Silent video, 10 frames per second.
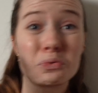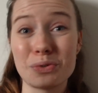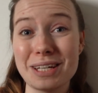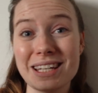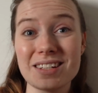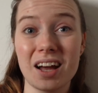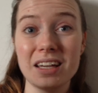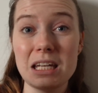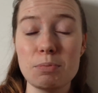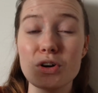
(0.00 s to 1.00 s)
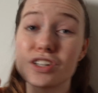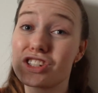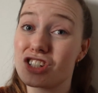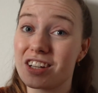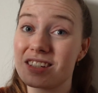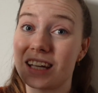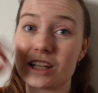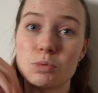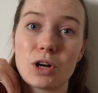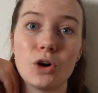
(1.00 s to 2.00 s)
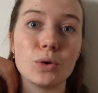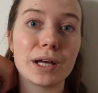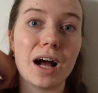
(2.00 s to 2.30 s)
reading tiny books just to get to a goal.